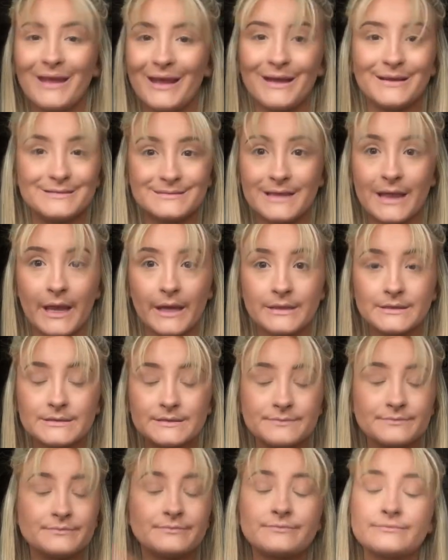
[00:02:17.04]
is
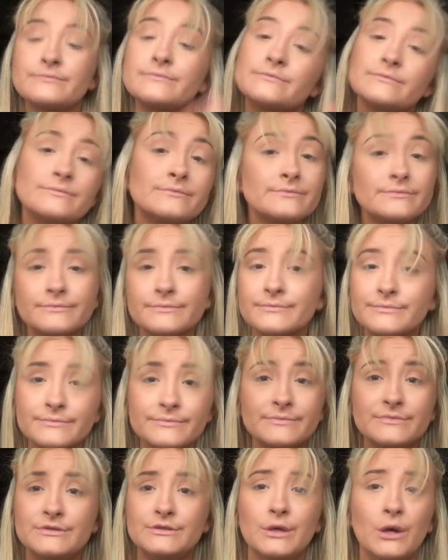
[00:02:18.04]
this.
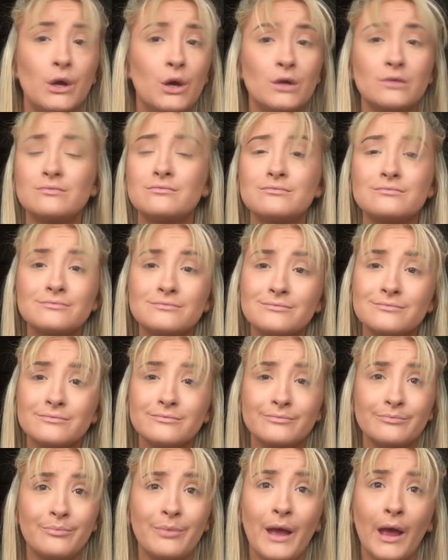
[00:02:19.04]
So
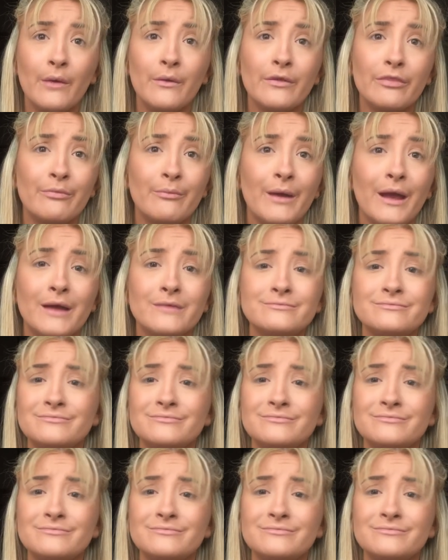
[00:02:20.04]
bear with me.